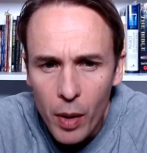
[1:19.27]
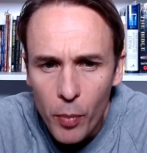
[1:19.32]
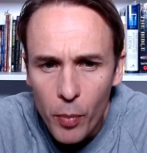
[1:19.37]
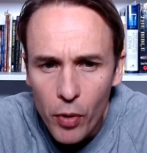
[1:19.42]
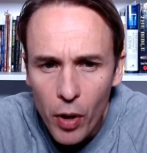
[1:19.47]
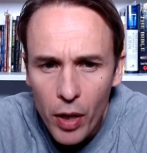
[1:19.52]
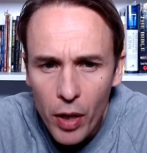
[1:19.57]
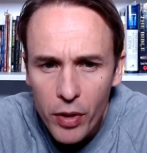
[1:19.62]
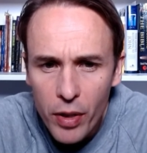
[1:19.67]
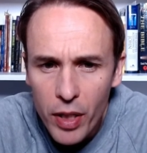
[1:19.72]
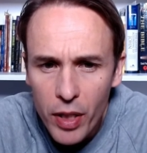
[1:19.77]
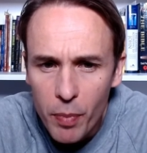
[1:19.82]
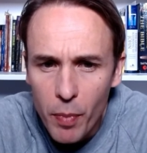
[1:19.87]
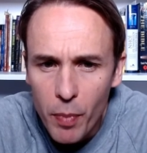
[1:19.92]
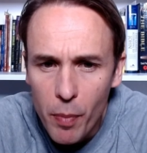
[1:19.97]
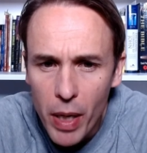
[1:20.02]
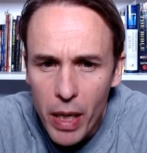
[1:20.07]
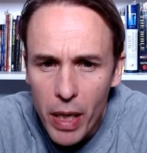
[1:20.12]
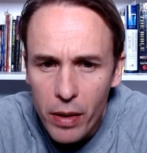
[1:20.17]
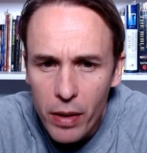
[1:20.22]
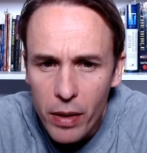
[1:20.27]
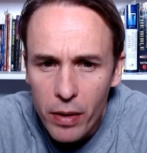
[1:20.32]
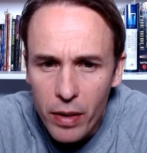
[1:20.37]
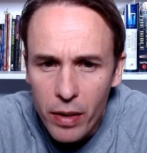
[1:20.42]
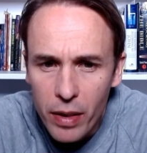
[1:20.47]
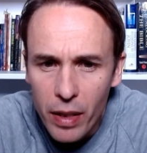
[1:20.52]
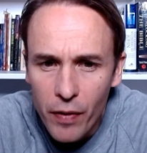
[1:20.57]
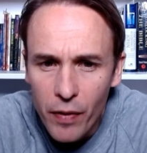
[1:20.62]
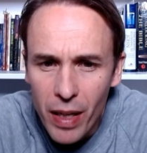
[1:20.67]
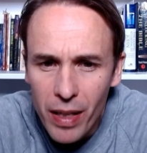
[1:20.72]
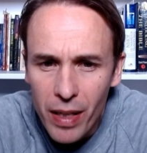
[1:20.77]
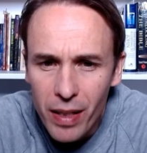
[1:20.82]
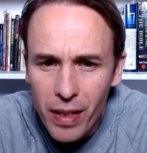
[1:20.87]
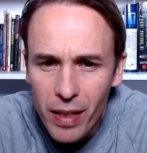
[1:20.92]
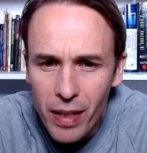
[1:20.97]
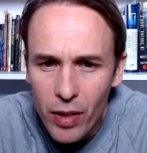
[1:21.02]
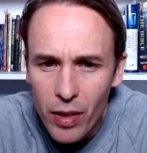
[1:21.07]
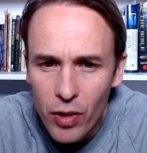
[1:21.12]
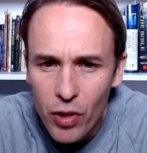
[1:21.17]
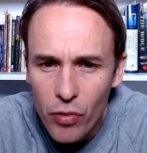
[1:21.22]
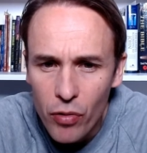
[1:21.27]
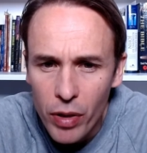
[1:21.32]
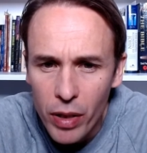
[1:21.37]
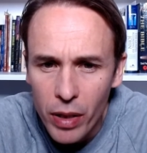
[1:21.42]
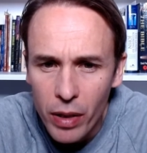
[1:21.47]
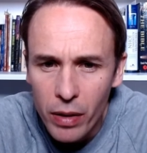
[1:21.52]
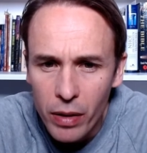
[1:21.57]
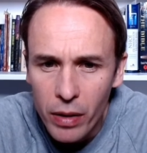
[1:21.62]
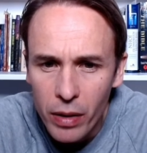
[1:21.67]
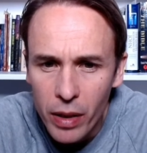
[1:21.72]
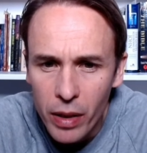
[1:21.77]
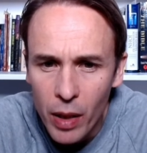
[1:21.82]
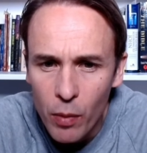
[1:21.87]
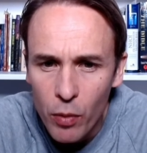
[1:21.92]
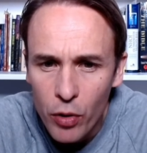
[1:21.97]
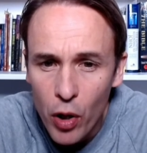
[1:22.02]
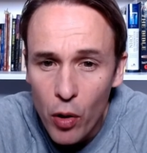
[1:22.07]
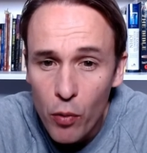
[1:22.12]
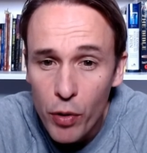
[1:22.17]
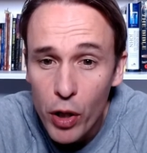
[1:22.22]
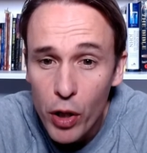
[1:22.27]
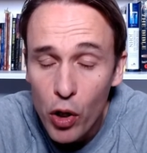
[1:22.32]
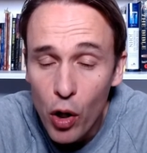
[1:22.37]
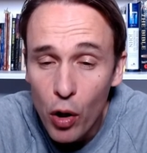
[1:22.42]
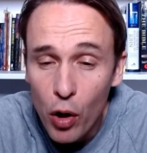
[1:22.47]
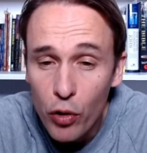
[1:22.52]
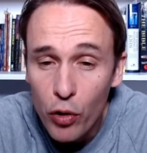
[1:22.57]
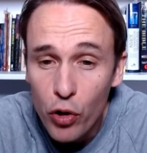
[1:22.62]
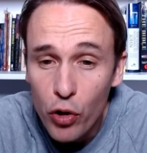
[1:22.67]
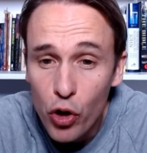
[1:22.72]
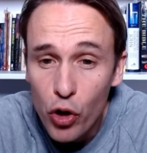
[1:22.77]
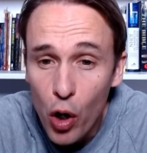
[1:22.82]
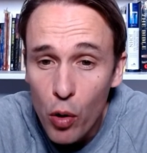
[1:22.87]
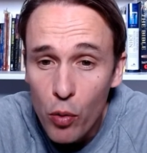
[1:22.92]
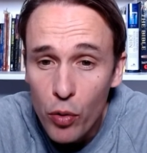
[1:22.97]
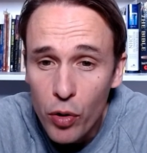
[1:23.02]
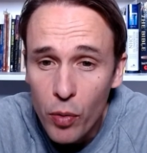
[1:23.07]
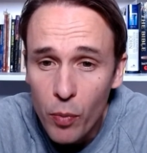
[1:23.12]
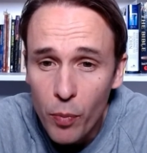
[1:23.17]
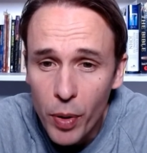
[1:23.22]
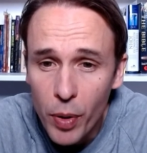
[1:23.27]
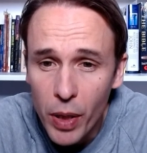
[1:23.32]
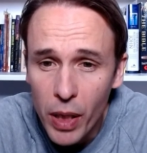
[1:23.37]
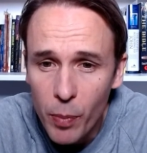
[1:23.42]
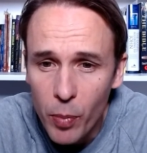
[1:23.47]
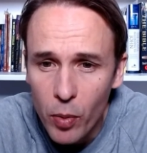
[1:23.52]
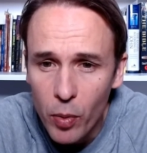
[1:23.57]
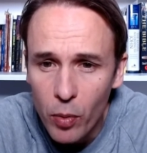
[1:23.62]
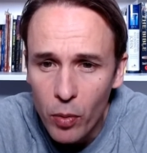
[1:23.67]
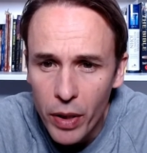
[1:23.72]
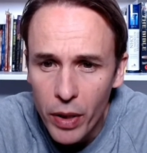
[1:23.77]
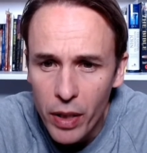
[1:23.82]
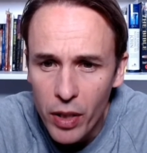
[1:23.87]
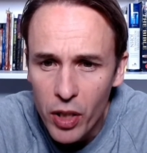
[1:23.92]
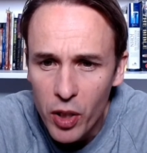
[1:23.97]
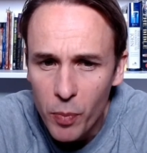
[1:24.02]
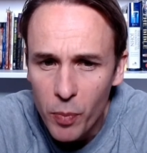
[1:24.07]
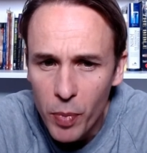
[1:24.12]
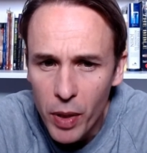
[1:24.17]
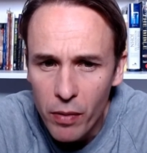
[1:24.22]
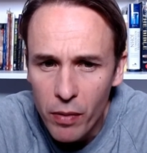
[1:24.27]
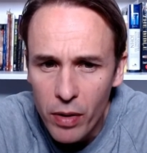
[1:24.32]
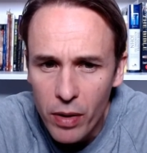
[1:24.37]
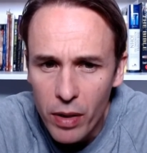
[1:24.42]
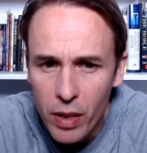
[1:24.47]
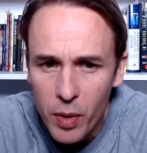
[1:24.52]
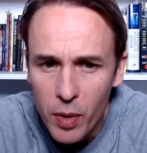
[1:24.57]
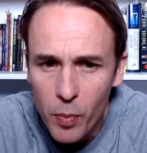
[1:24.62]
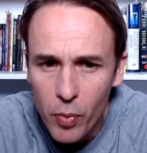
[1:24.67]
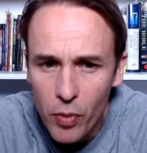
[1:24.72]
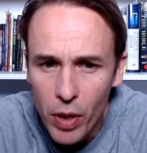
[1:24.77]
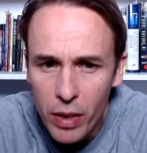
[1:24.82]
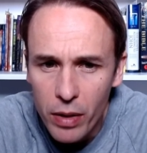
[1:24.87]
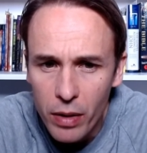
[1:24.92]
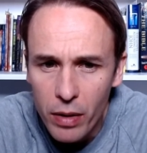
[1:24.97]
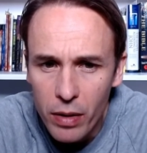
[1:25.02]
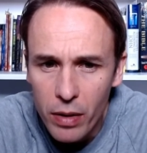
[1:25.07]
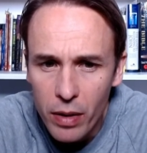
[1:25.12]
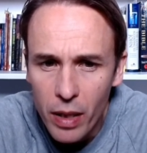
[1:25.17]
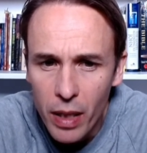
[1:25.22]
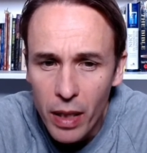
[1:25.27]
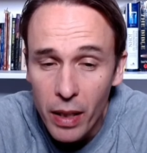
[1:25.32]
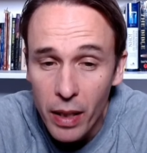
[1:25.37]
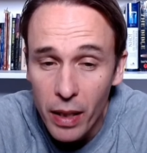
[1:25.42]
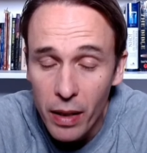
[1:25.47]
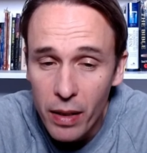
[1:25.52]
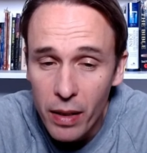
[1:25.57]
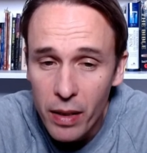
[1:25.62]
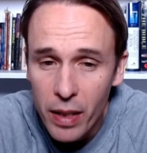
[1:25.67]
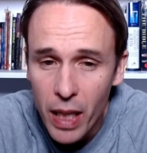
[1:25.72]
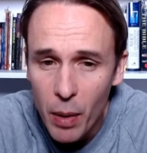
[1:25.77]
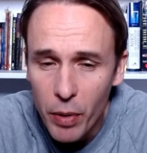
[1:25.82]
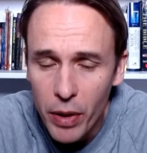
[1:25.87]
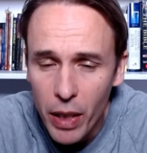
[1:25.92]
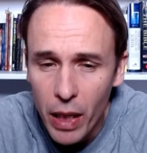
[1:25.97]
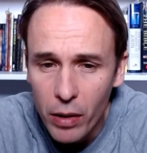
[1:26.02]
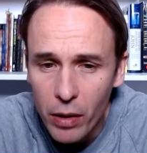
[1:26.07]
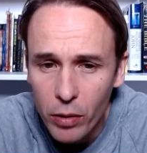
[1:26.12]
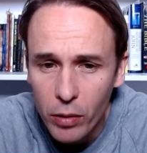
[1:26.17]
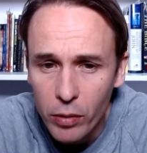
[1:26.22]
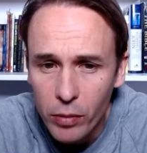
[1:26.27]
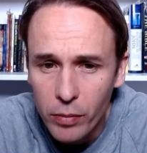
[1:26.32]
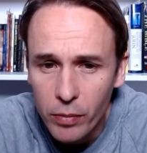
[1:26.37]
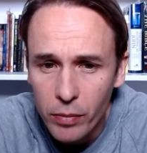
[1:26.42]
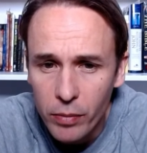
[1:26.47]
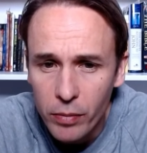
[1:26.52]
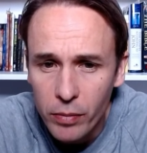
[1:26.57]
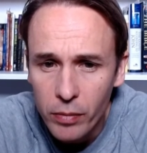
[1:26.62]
Prior to this momentous event in history, it was only God's chosen people that experienced his presence in the tabernacle.